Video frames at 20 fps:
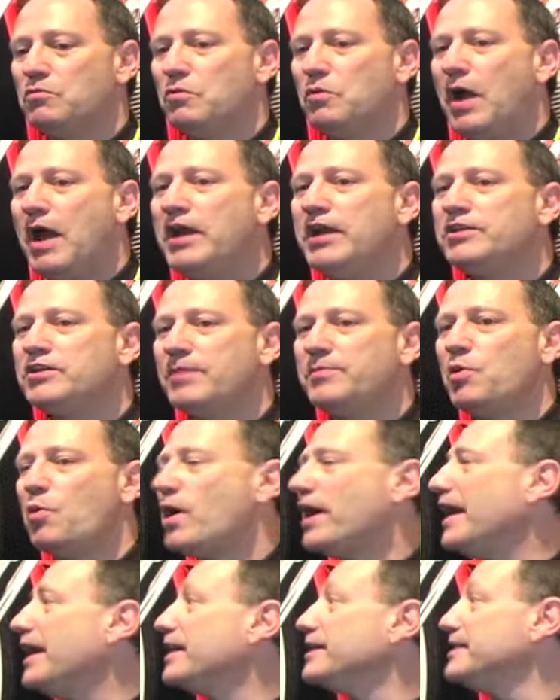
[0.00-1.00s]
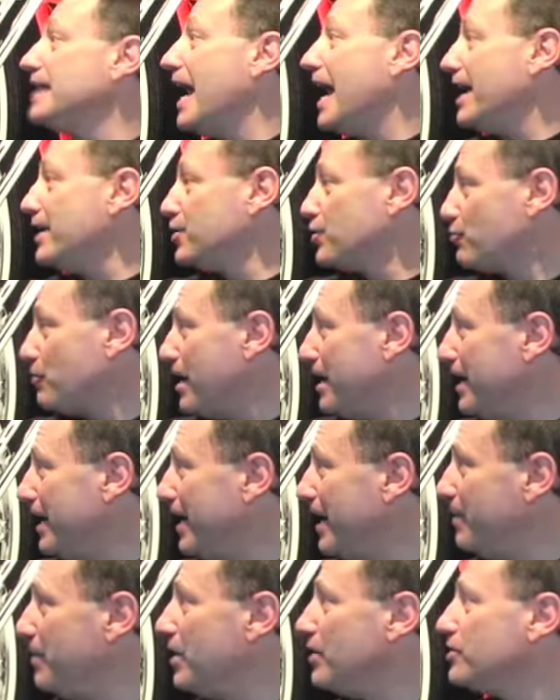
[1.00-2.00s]
Anytime you want to exaggerate an
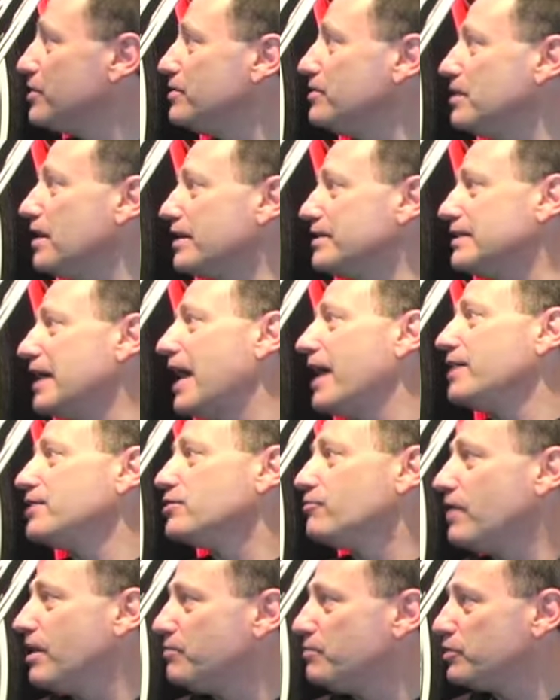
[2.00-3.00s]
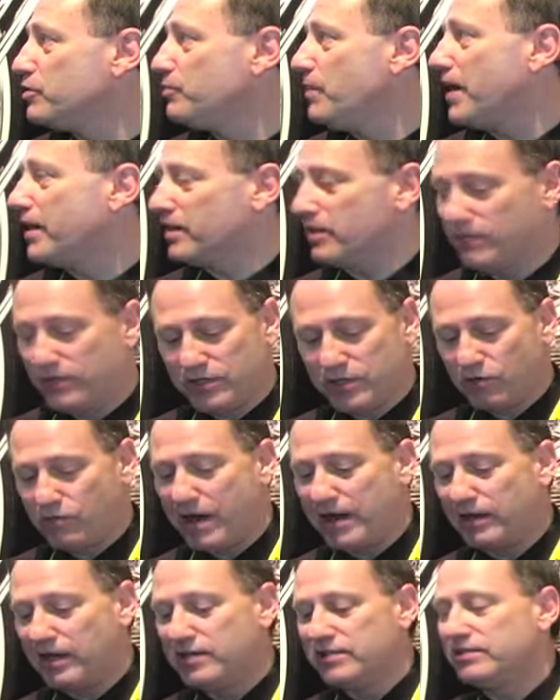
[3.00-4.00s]
image and exaggerate perspective, it's a
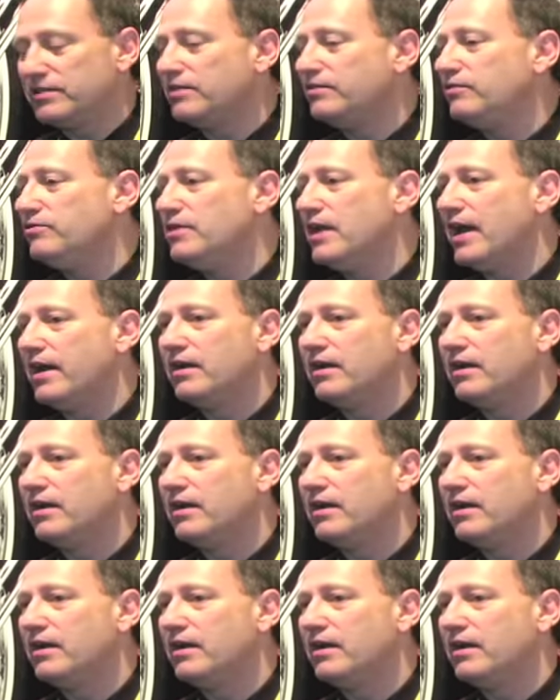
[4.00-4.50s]
great lens to do that.